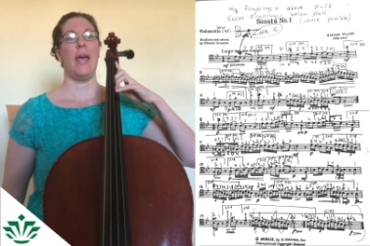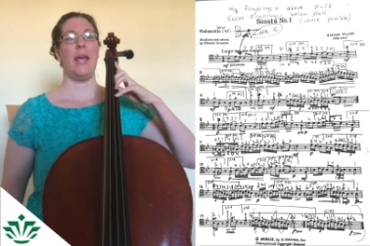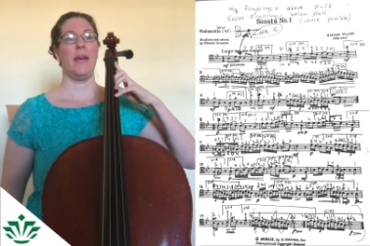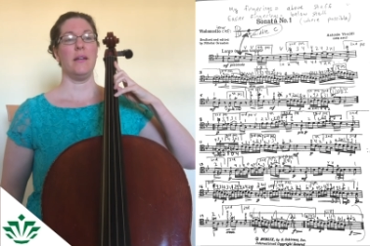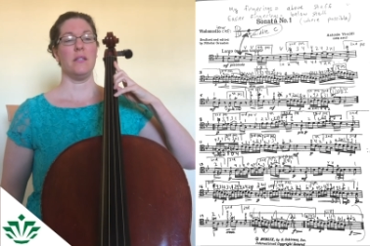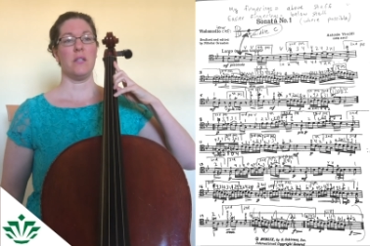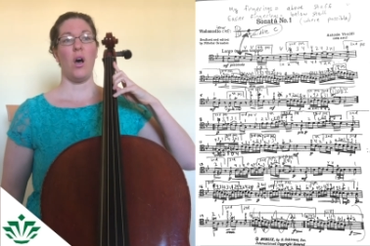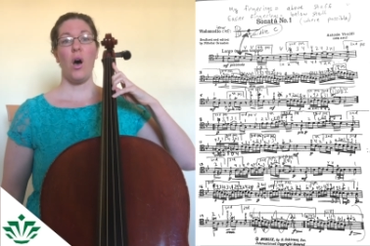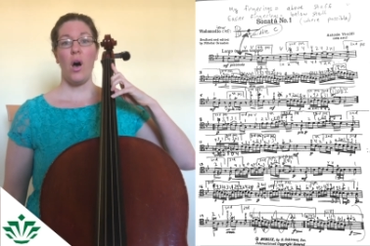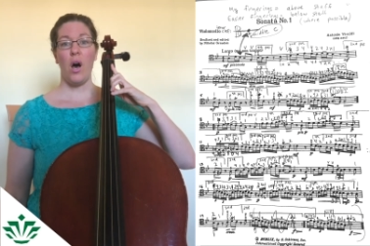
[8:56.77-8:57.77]
and
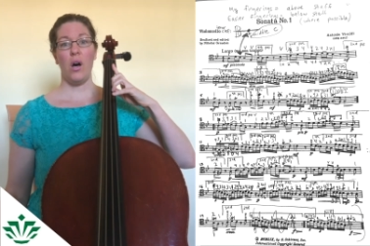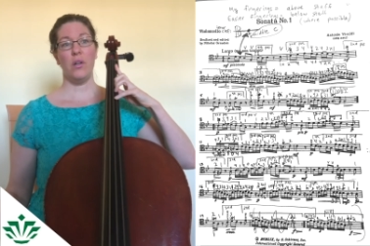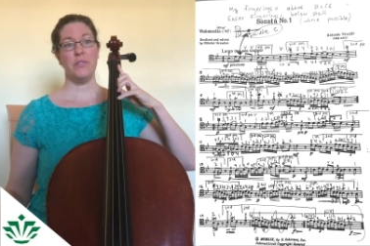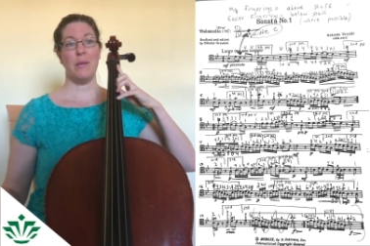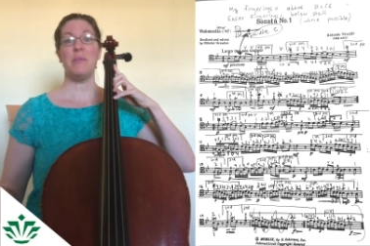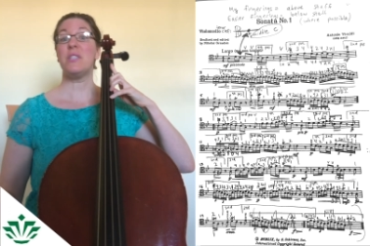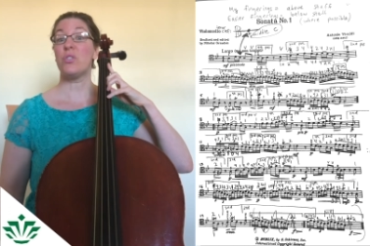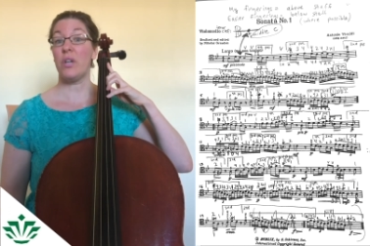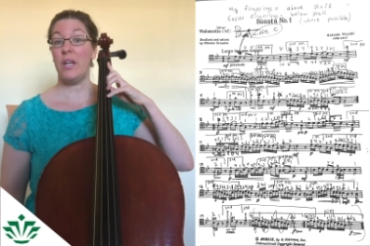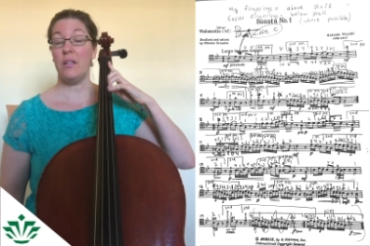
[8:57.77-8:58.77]
I'll
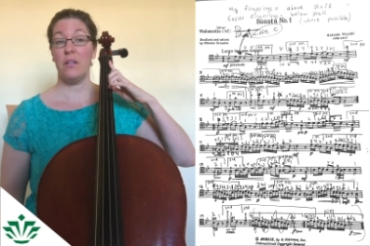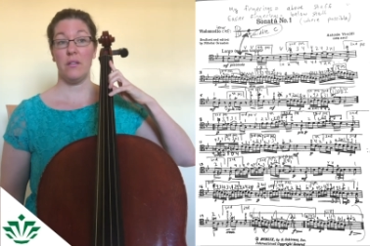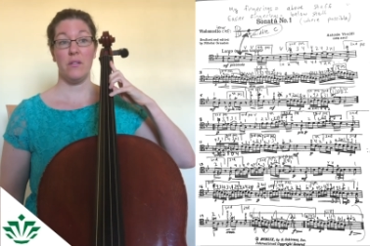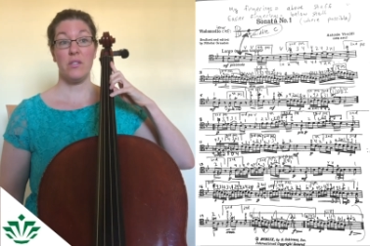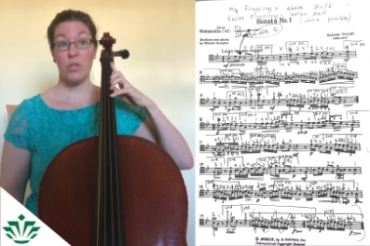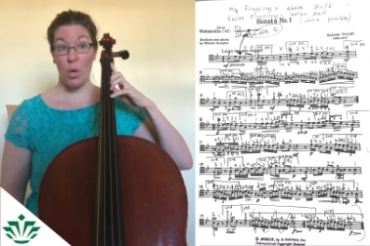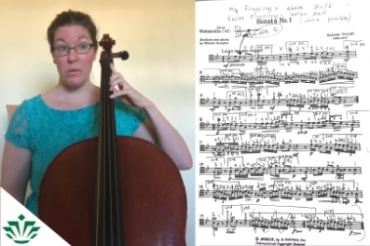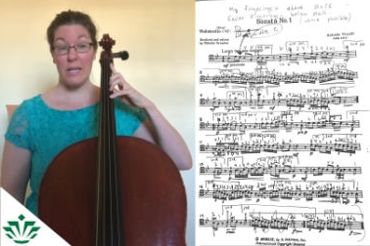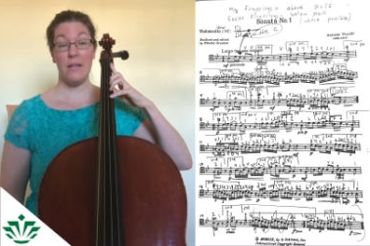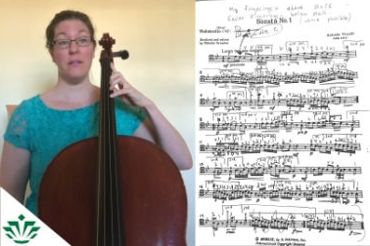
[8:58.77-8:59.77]
demonstrate
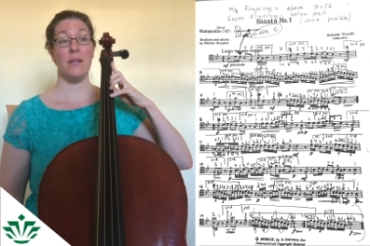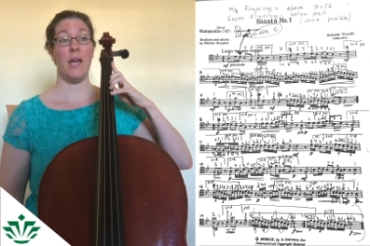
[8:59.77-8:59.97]
slowly